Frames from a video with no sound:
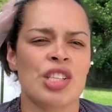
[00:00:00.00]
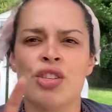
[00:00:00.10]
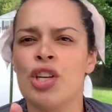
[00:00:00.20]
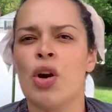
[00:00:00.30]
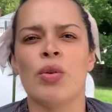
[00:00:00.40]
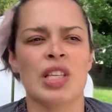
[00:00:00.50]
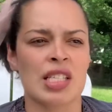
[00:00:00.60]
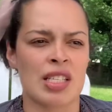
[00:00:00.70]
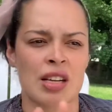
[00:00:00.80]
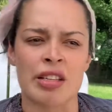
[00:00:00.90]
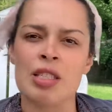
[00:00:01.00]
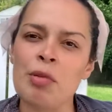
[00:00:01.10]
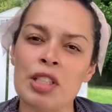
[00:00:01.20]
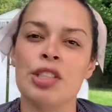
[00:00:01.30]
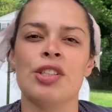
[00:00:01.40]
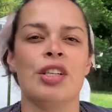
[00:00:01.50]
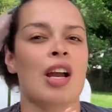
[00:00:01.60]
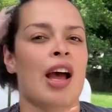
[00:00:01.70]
so you know, this is not sponsored.